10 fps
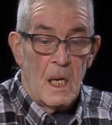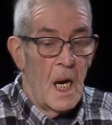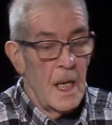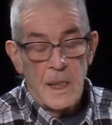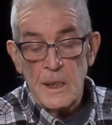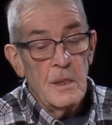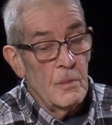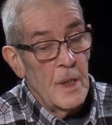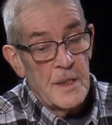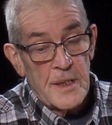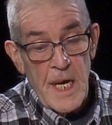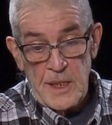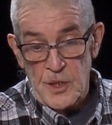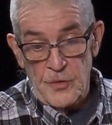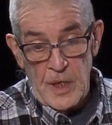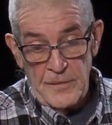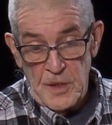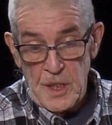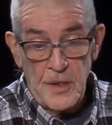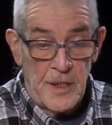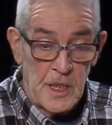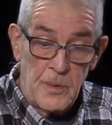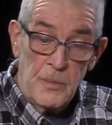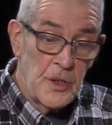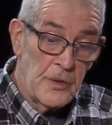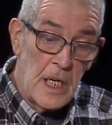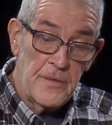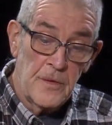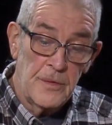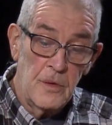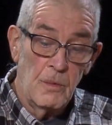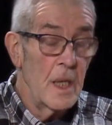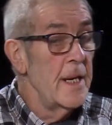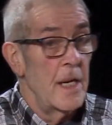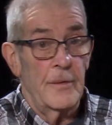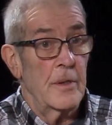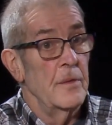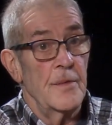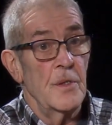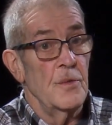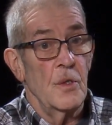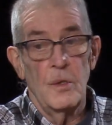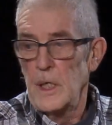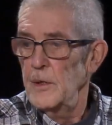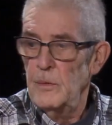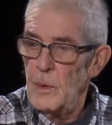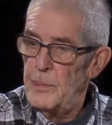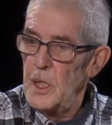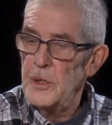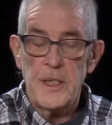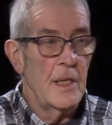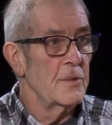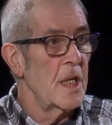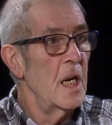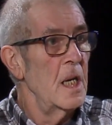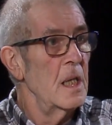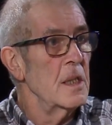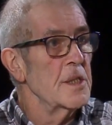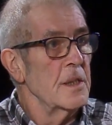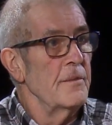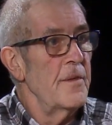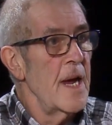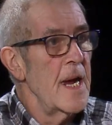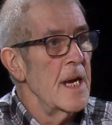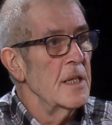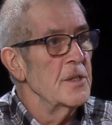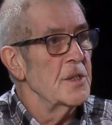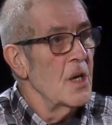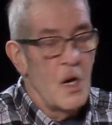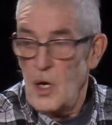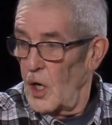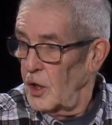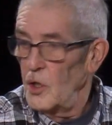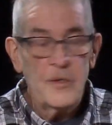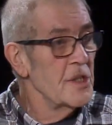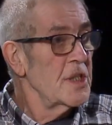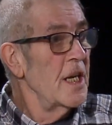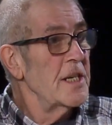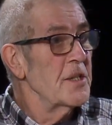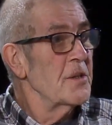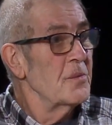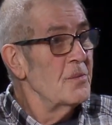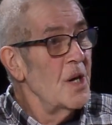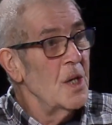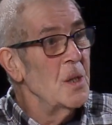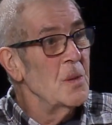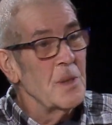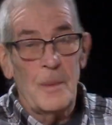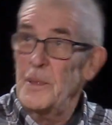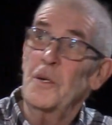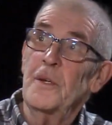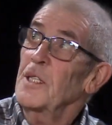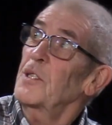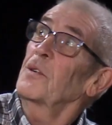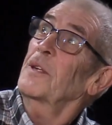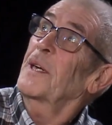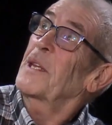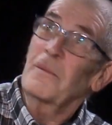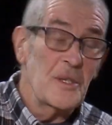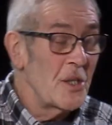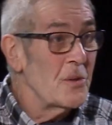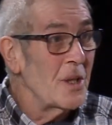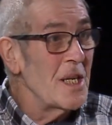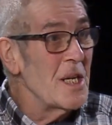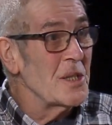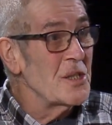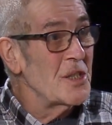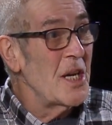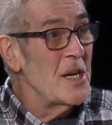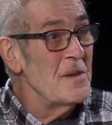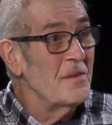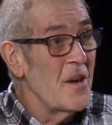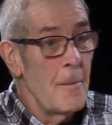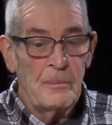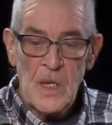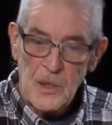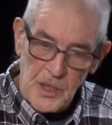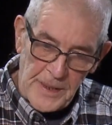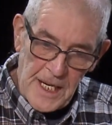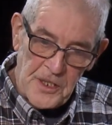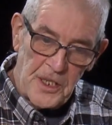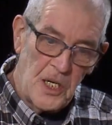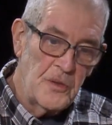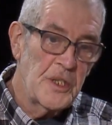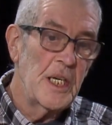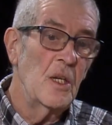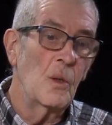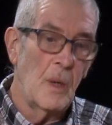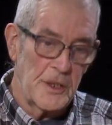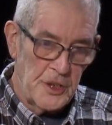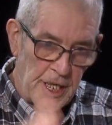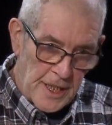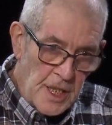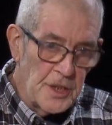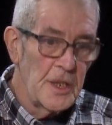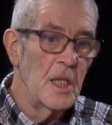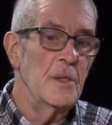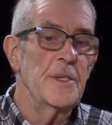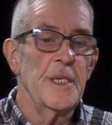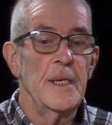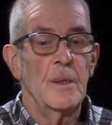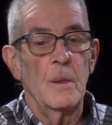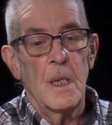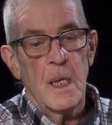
And I don't know why the taxi driver did this, but we're driving through one area of New York, and there were burnt-out cars and vans along the side of the road. The buildings looked like they were totally unsafe. So we get to the hotel, I check into the hotel.